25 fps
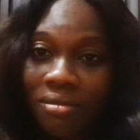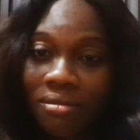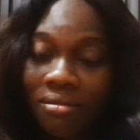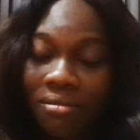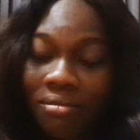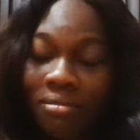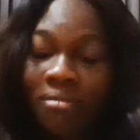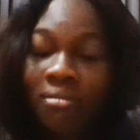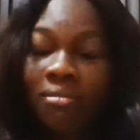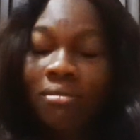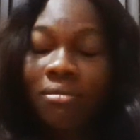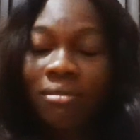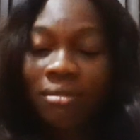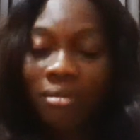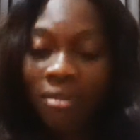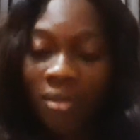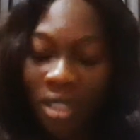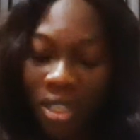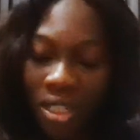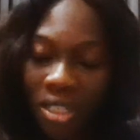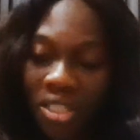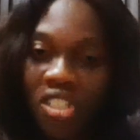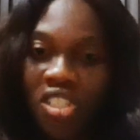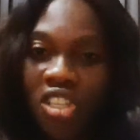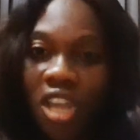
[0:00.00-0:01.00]

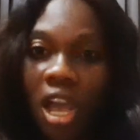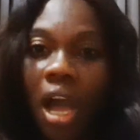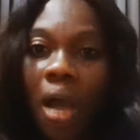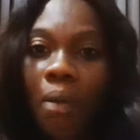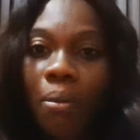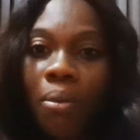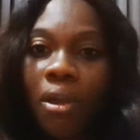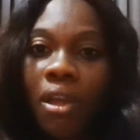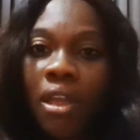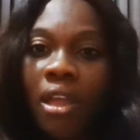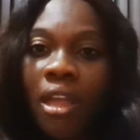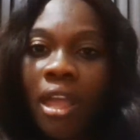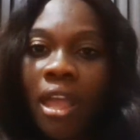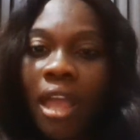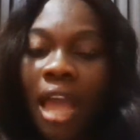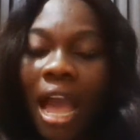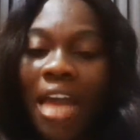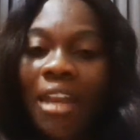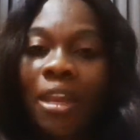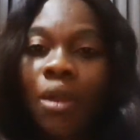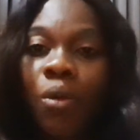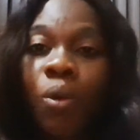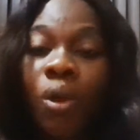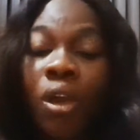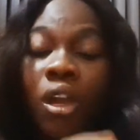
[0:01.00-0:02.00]
Good job.
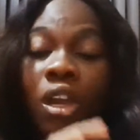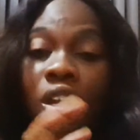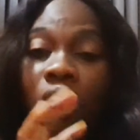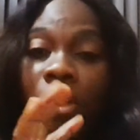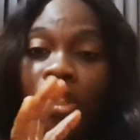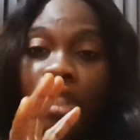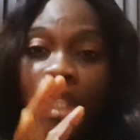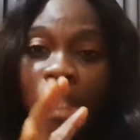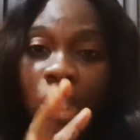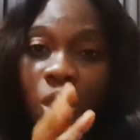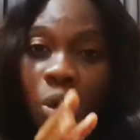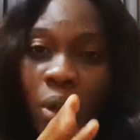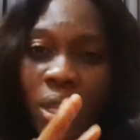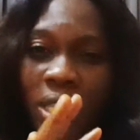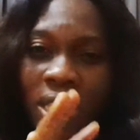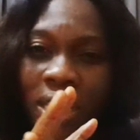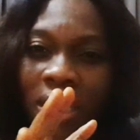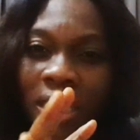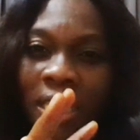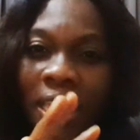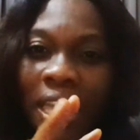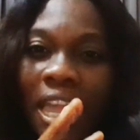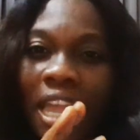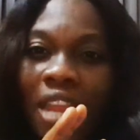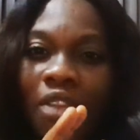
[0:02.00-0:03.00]
And then we're going to do it
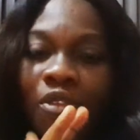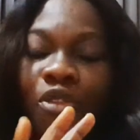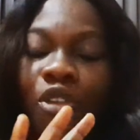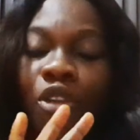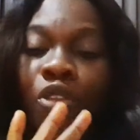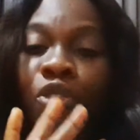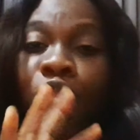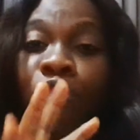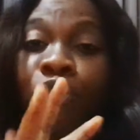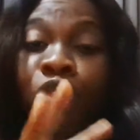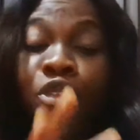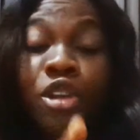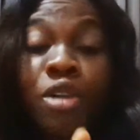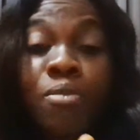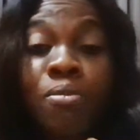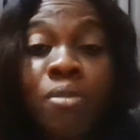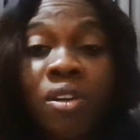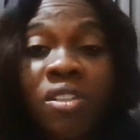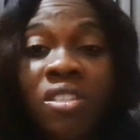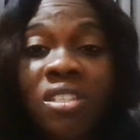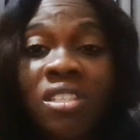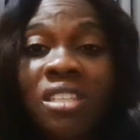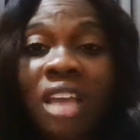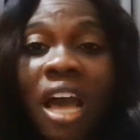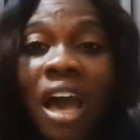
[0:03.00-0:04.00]
again for a few
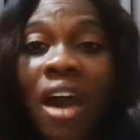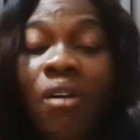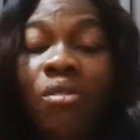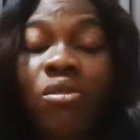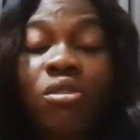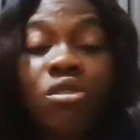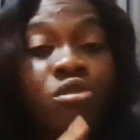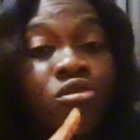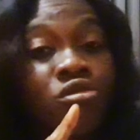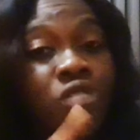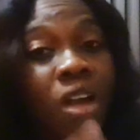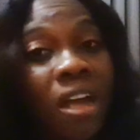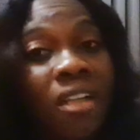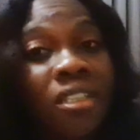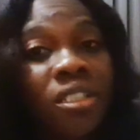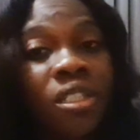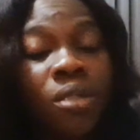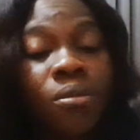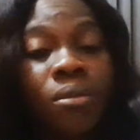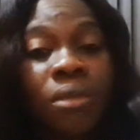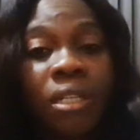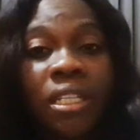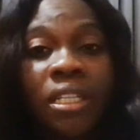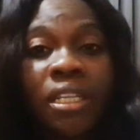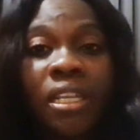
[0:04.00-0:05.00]
more sounds
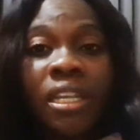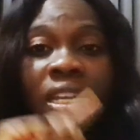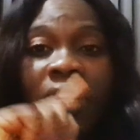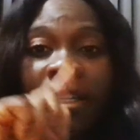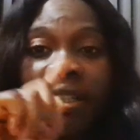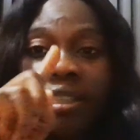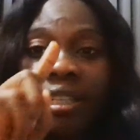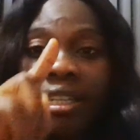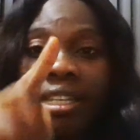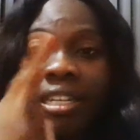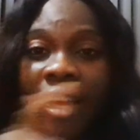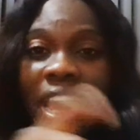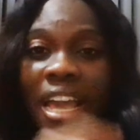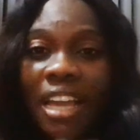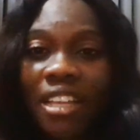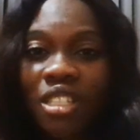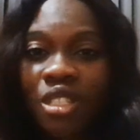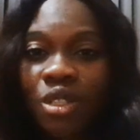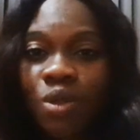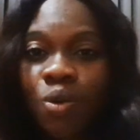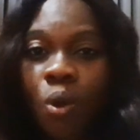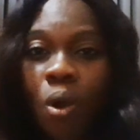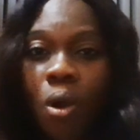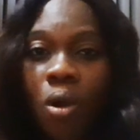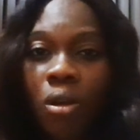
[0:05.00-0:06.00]
randomly. The
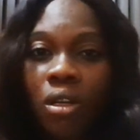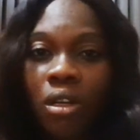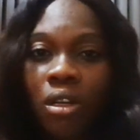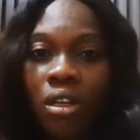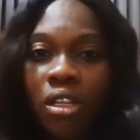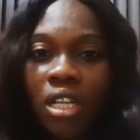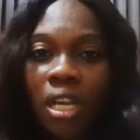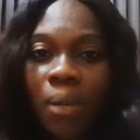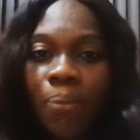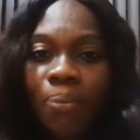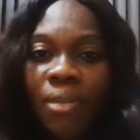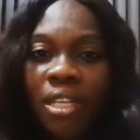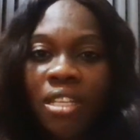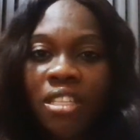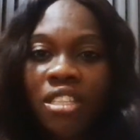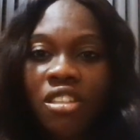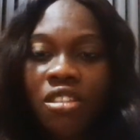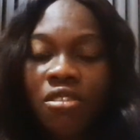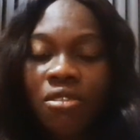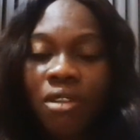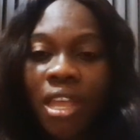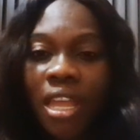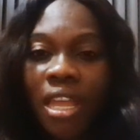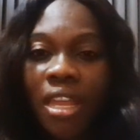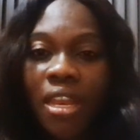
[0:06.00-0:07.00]
next one, look up the
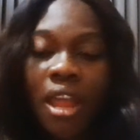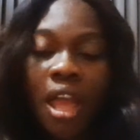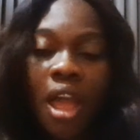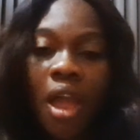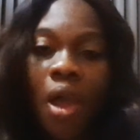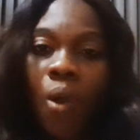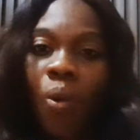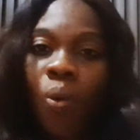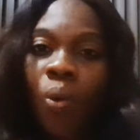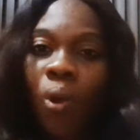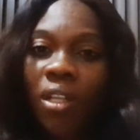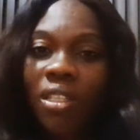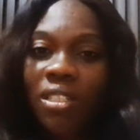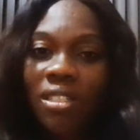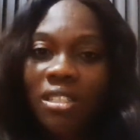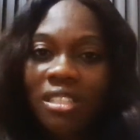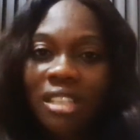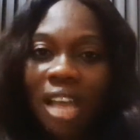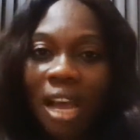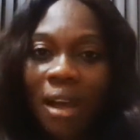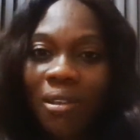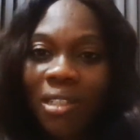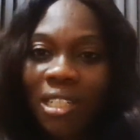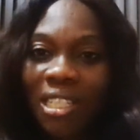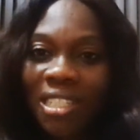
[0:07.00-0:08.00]
screen. What
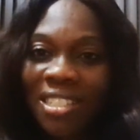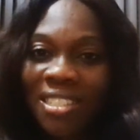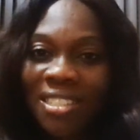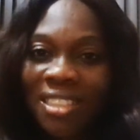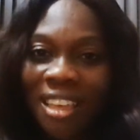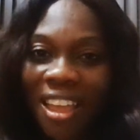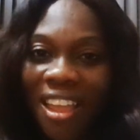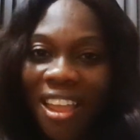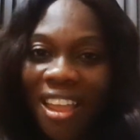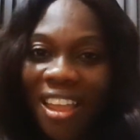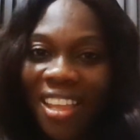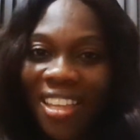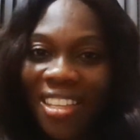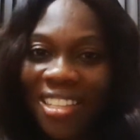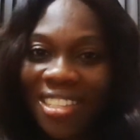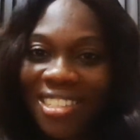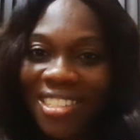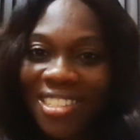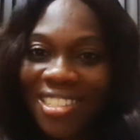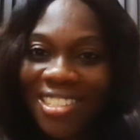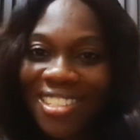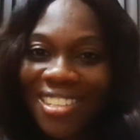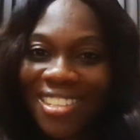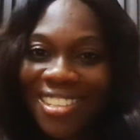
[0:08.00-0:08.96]
sound is this?